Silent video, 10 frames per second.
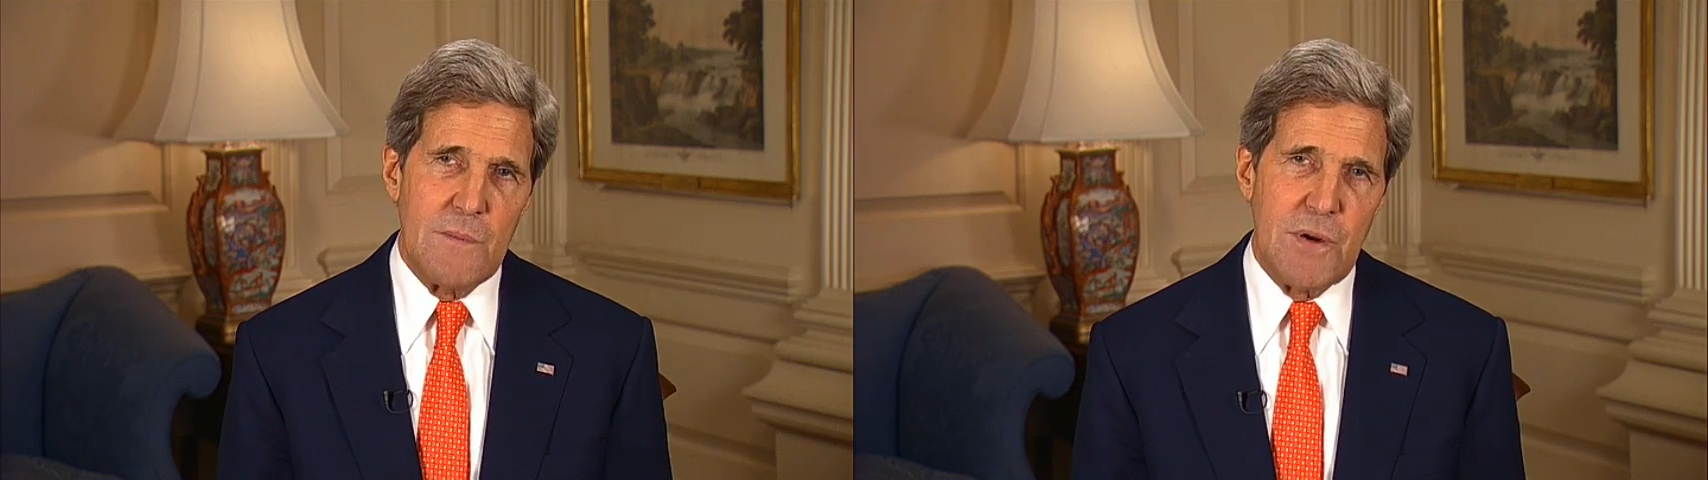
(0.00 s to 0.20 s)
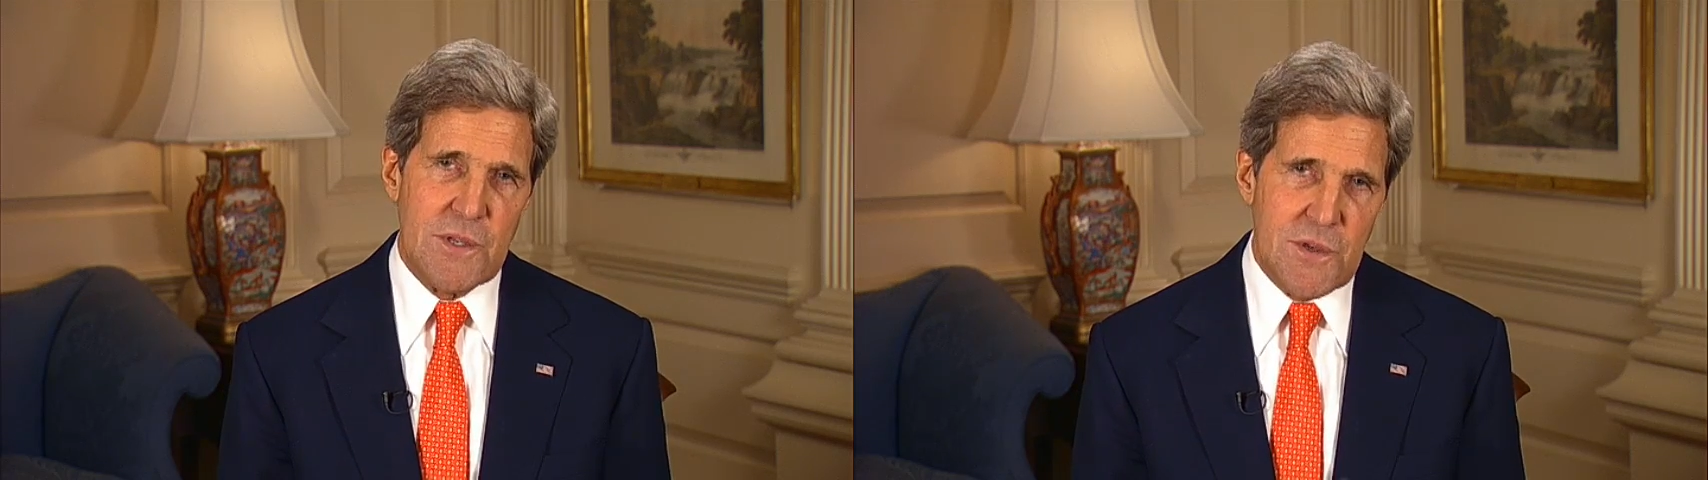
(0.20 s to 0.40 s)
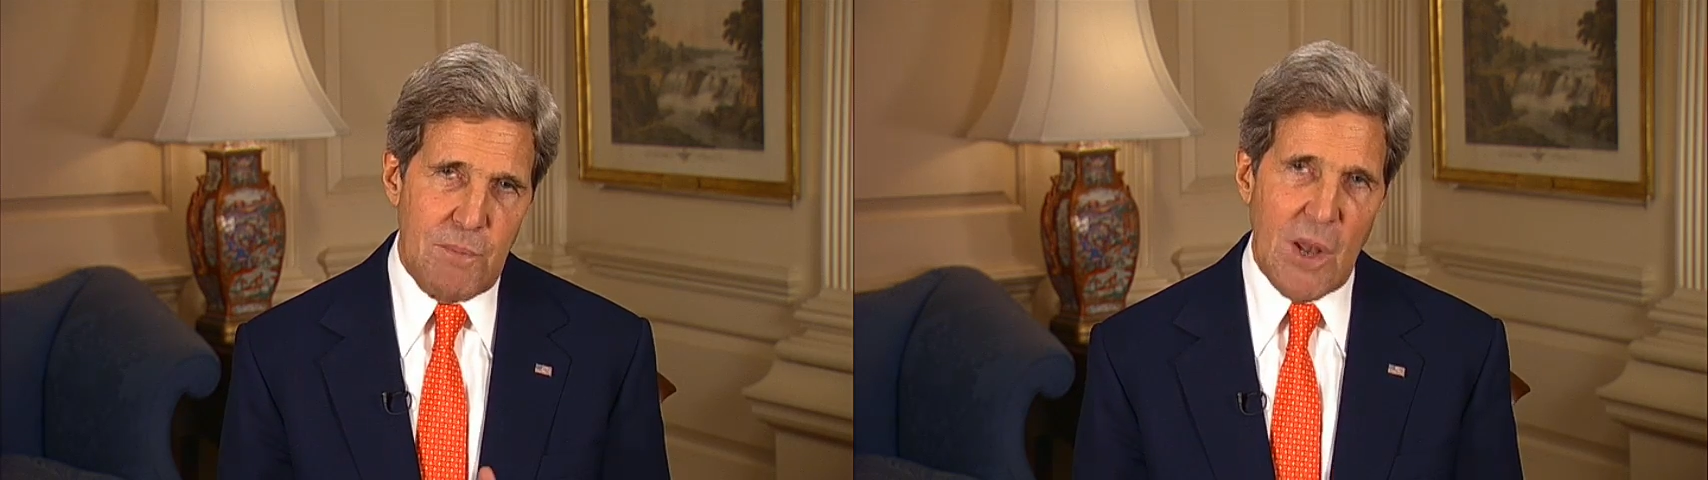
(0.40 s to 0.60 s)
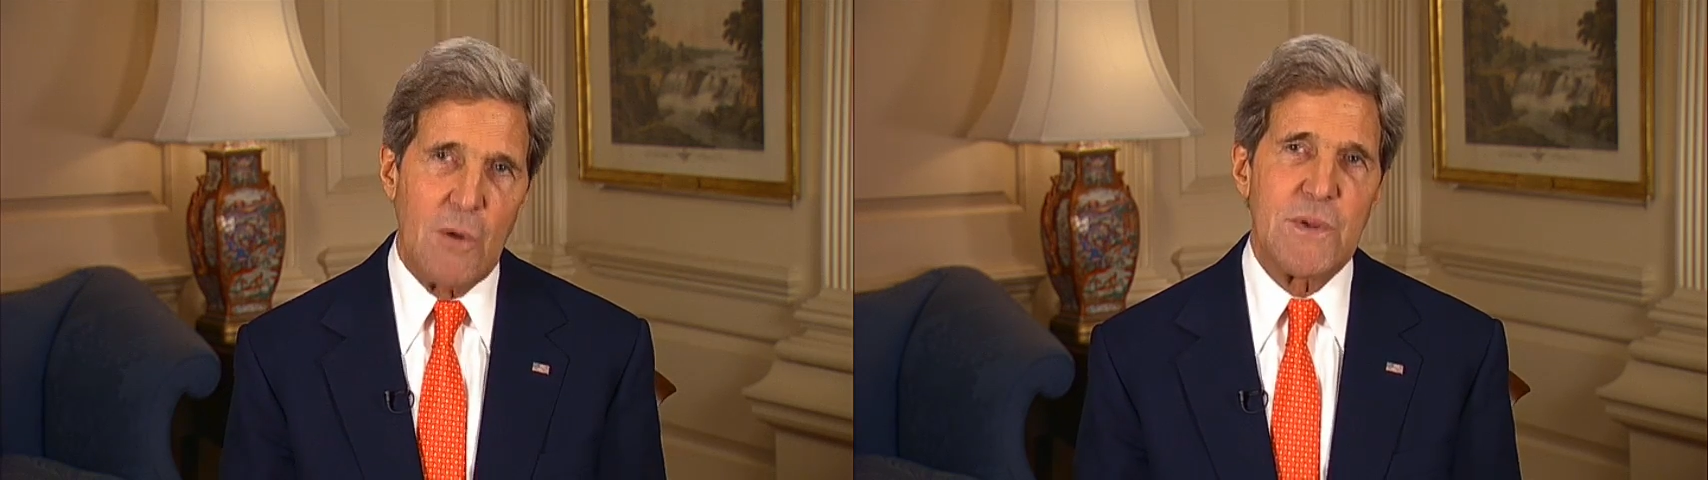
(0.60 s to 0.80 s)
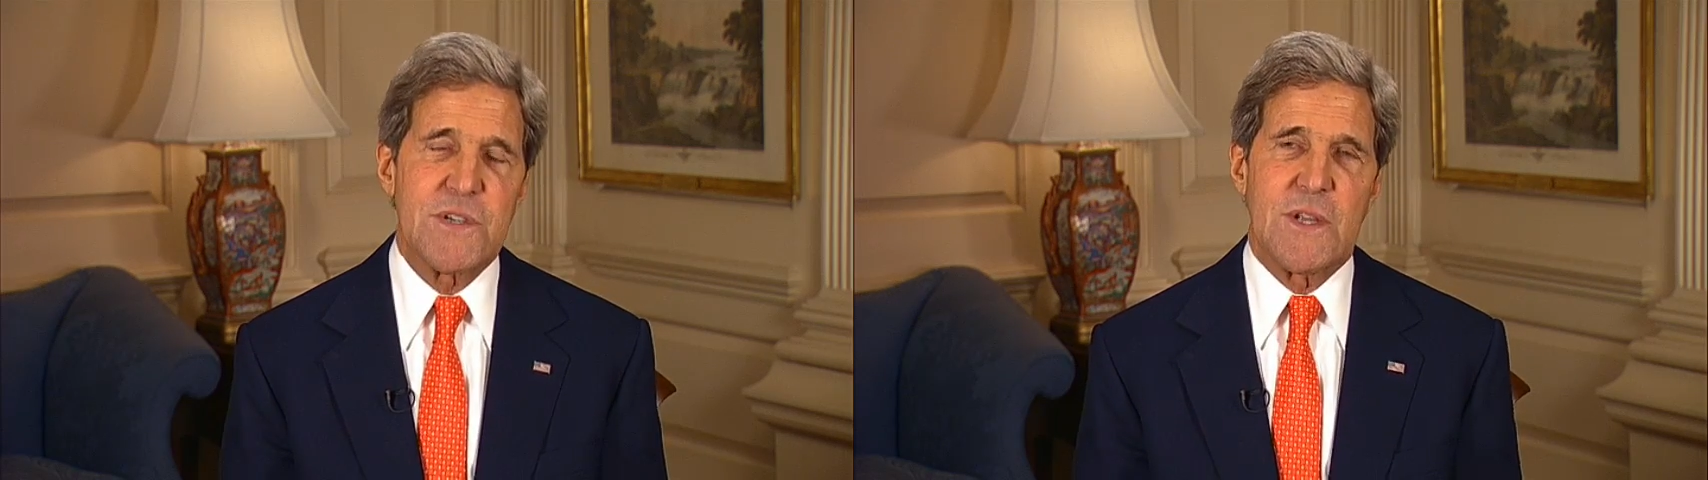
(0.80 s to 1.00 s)
put
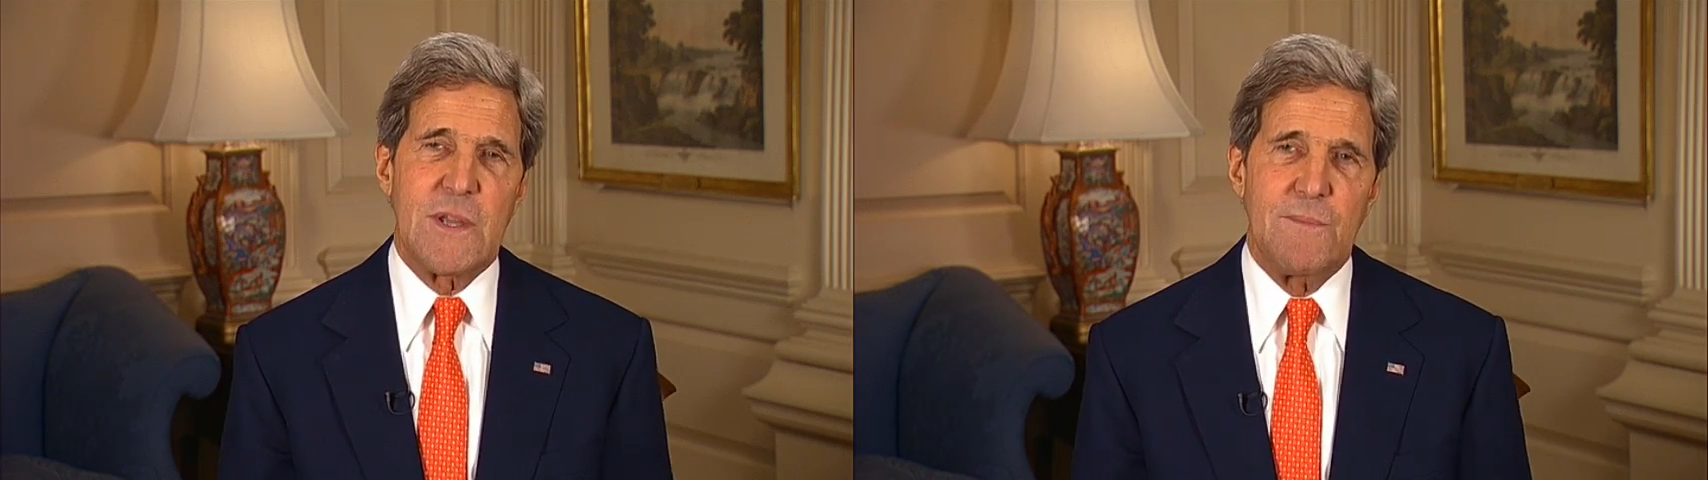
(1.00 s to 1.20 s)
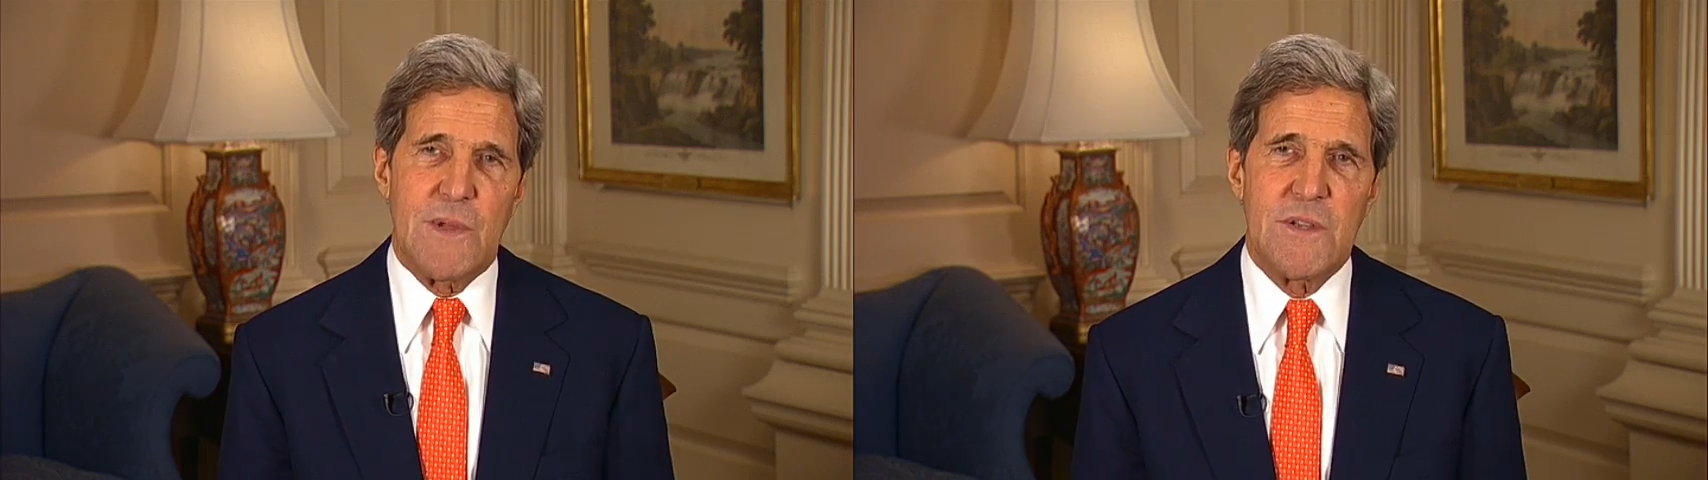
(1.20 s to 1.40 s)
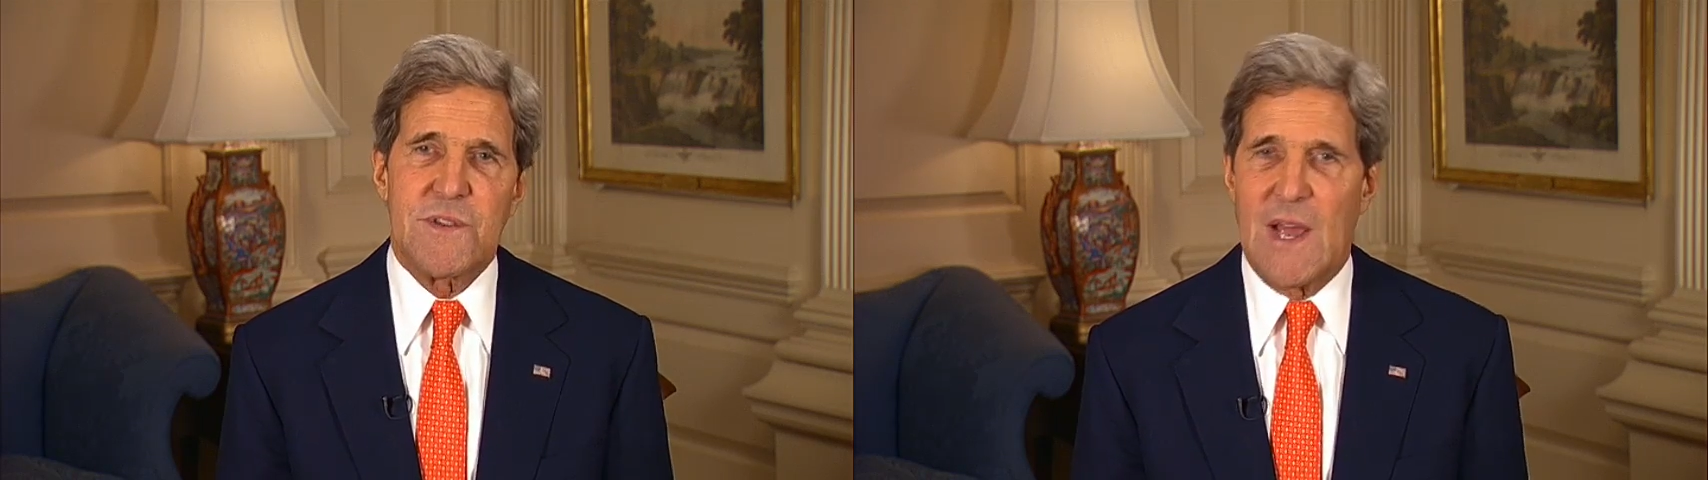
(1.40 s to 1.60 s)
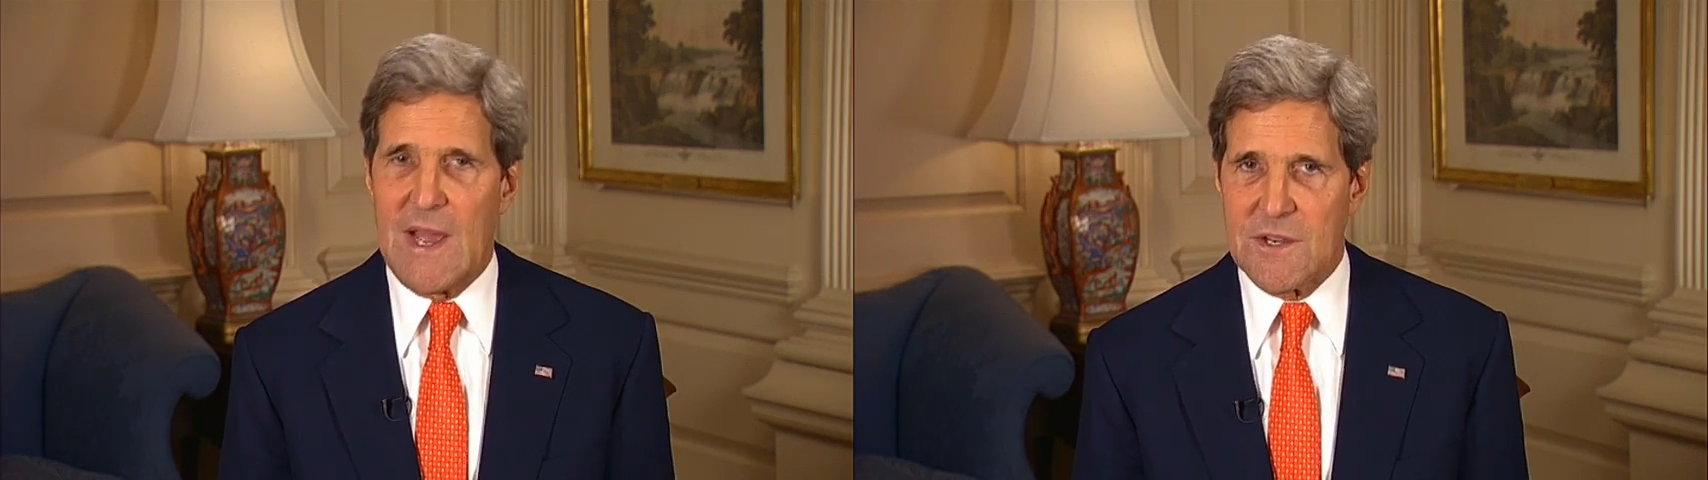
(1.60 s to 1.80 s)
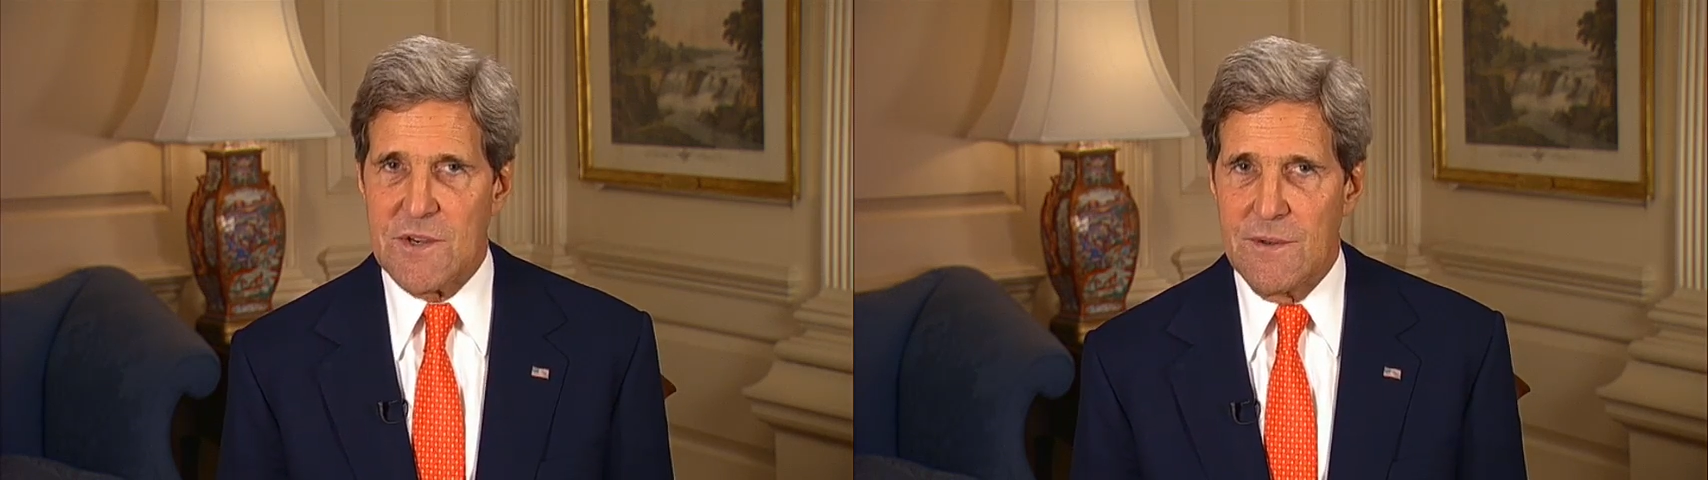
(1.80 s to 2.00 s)
diplomacy into
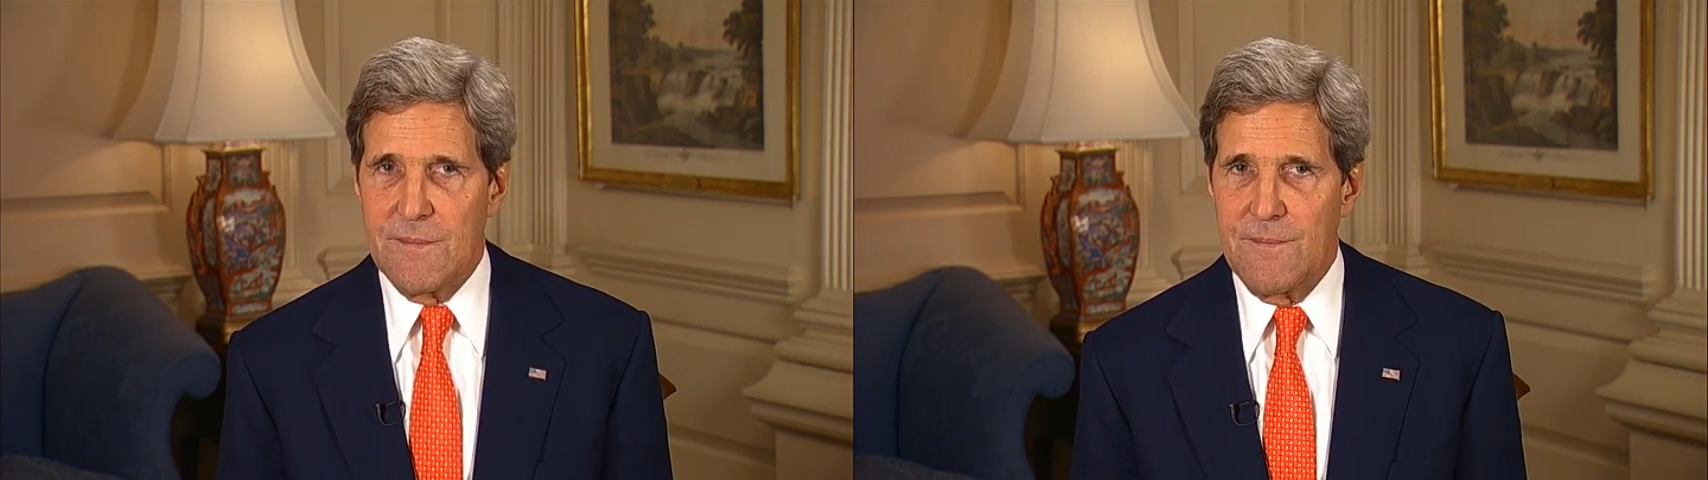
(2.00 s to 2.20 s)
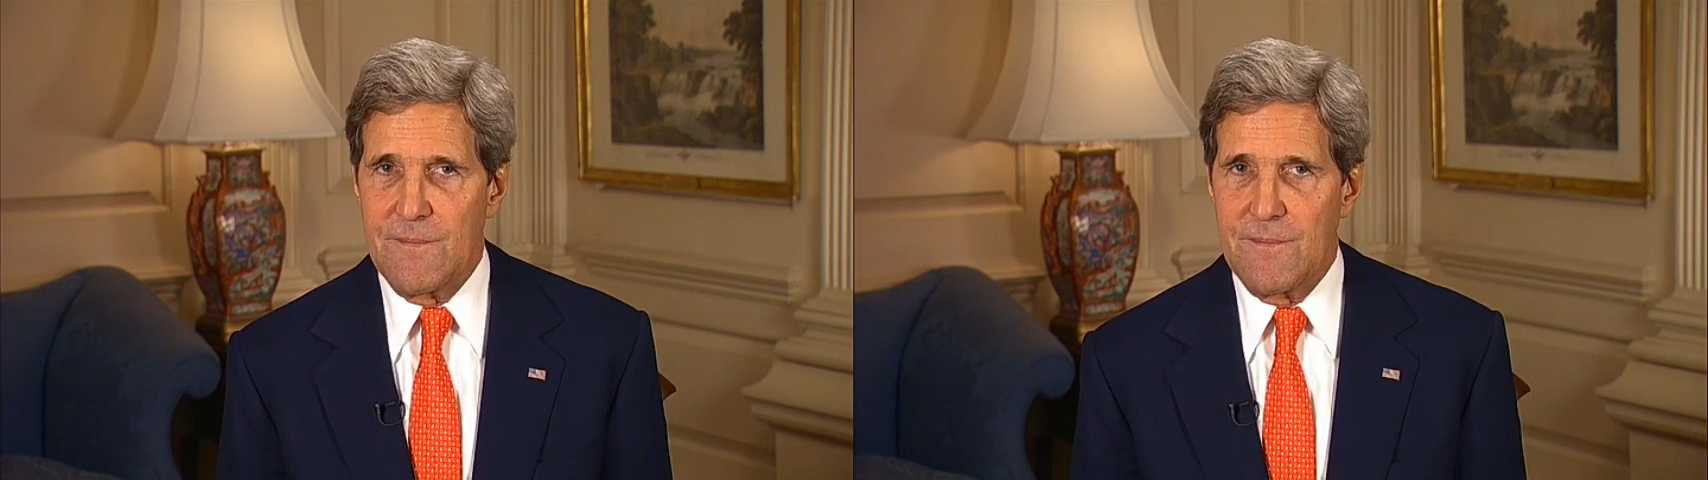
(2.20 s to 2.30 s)
action.